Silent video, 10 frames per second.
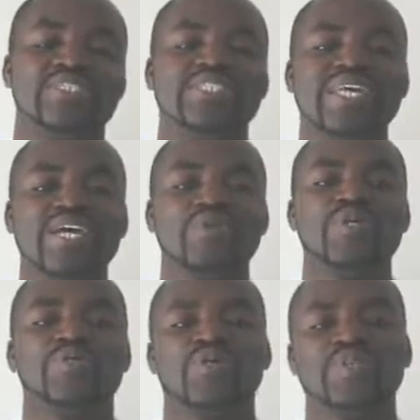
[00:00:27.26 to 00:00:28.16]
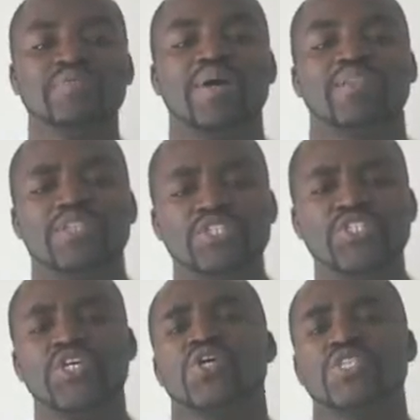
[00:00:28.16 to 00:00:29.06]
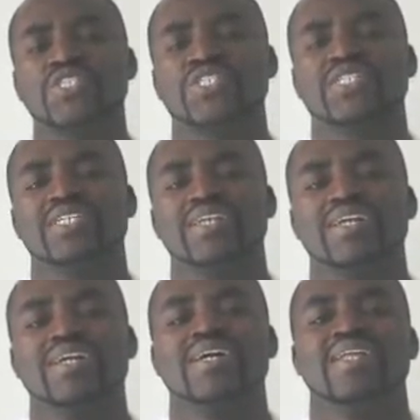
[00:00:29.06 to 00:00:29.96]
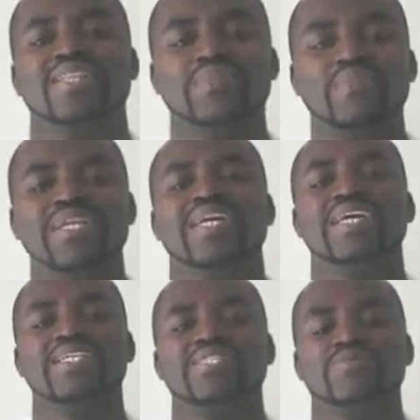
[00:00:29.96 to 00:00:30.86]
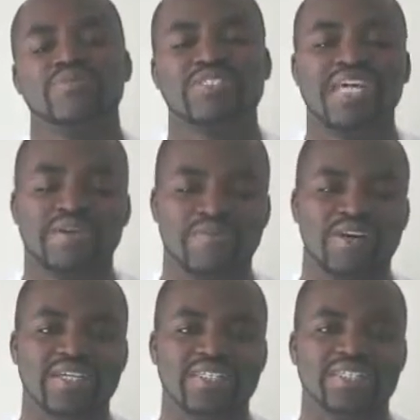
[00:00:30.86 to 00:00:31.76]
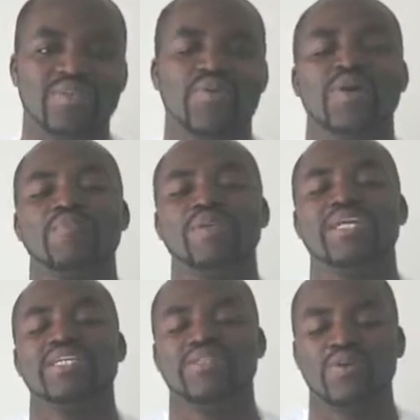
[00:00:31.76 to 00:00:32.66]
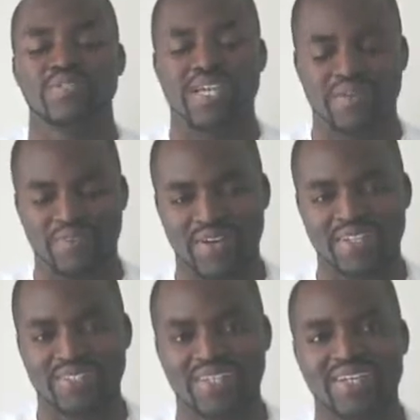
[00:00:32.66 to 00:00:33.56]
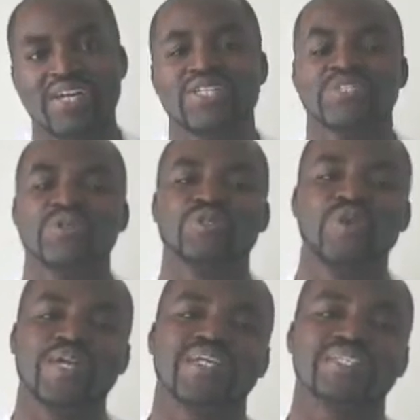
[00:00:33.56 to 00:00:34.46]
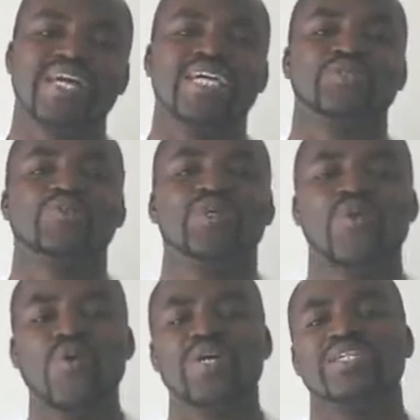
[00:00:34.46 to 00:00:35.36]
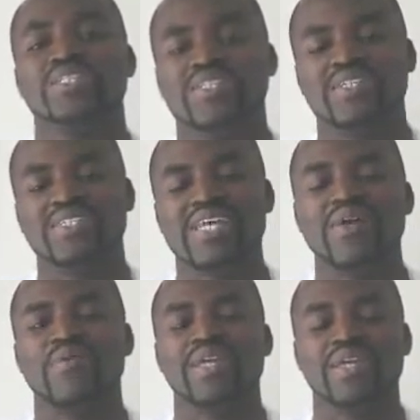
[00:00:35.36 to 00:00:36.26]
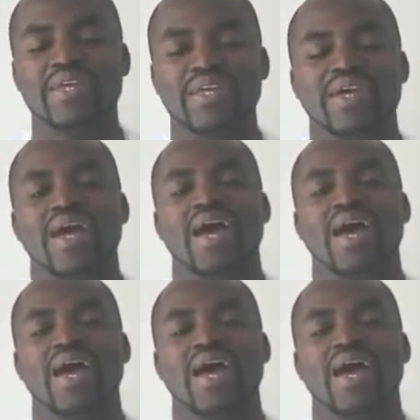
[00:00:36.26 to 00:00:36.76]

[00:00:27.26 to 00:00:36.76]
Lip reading: and today we talked about the church, the place for sacrifice, or a place of sacrifice. So join us as we go into this and we